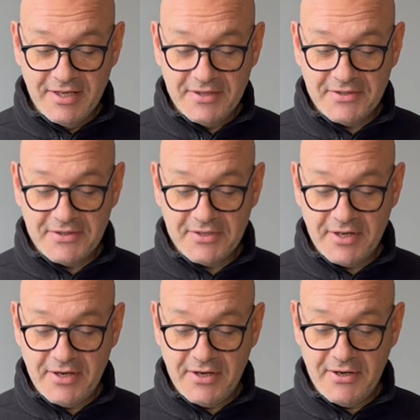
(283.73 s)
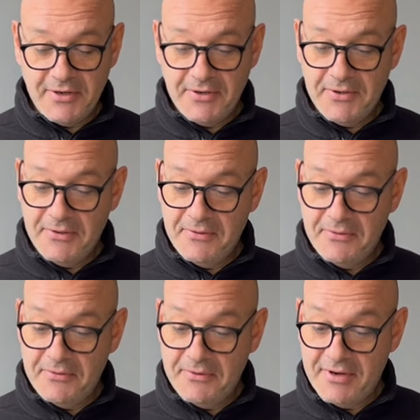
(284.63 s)
So
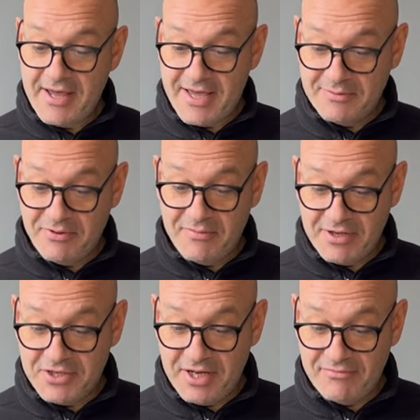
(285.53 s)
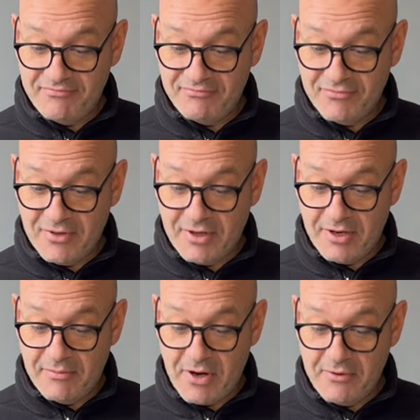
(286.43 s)
that is pretty much it.
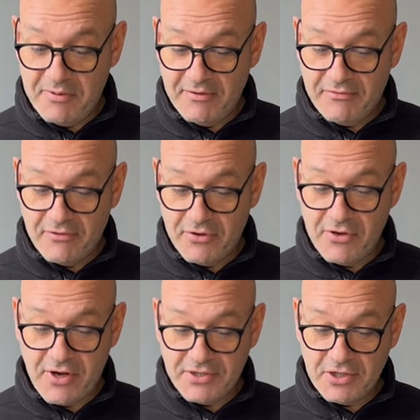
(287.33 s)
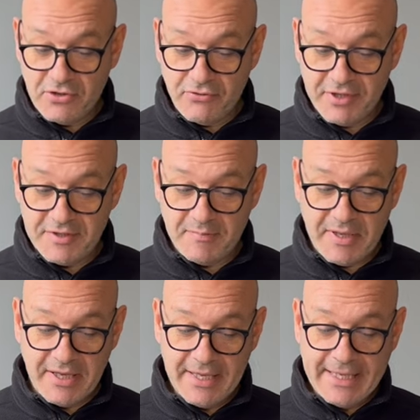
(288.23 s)
I'm hoping for a nice, crisp,
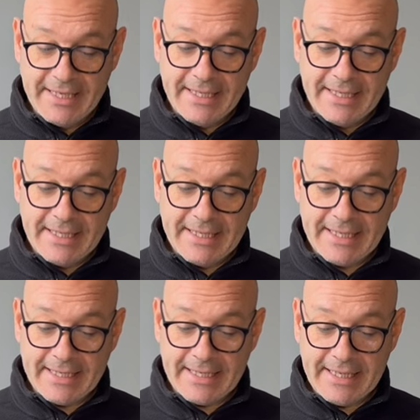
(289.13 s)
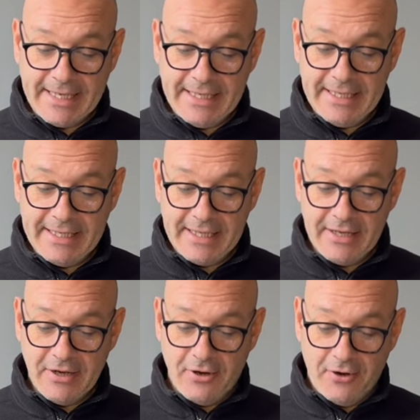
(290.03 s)
clean,
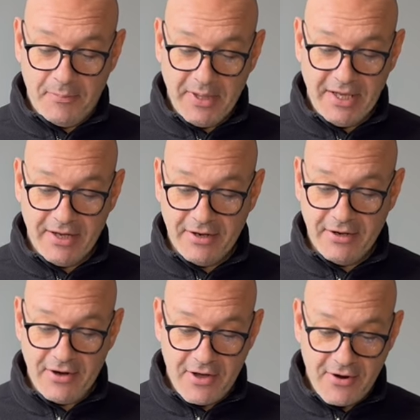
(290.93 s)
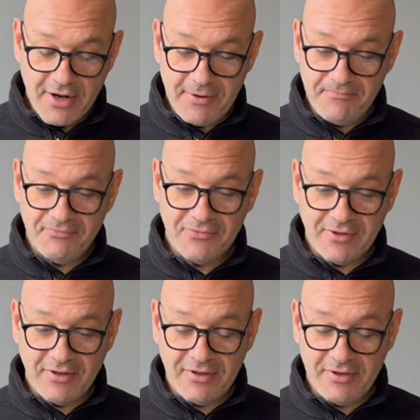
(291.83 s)
hoppy lager.
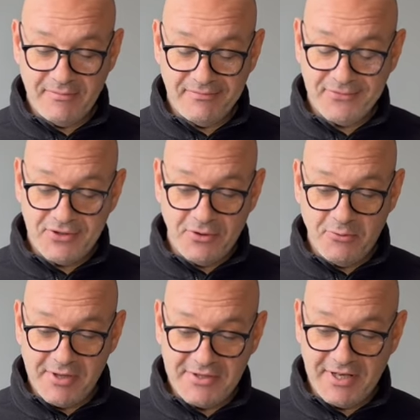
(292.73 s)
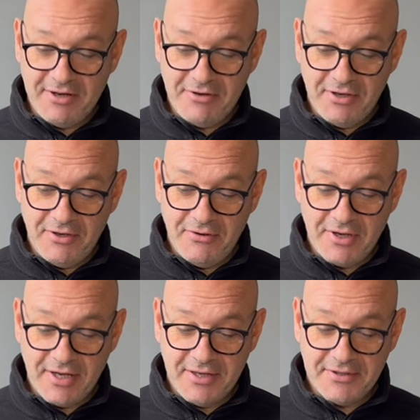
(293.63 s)
Um, still winter here in the
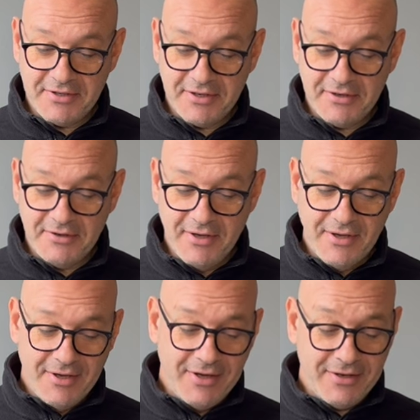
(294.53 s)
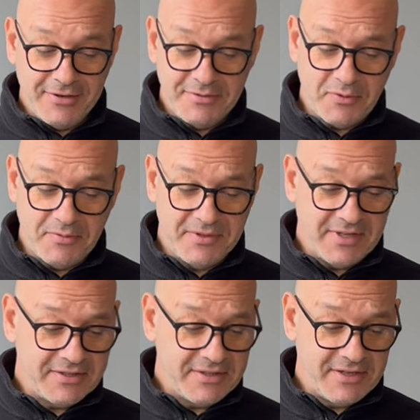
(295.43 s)
UK, so I know this probably
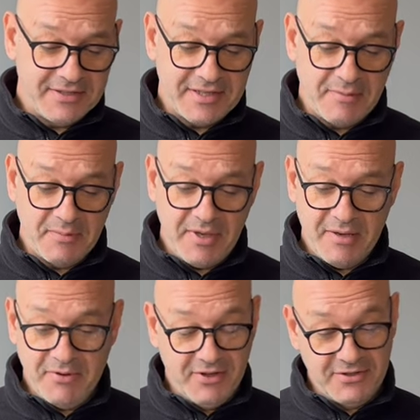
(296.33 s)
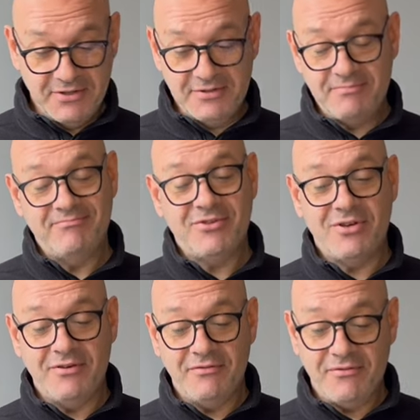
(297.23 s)
sounds like a summer beer, but this is
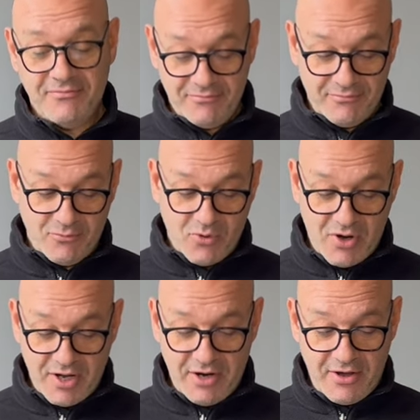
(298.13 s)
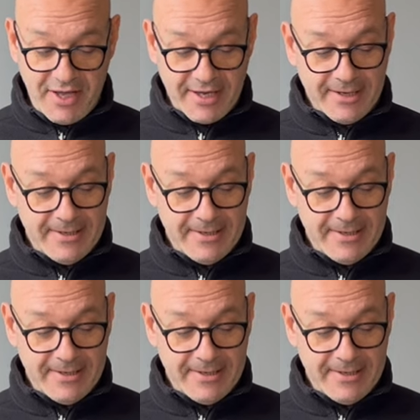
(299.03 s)
kind of what I like.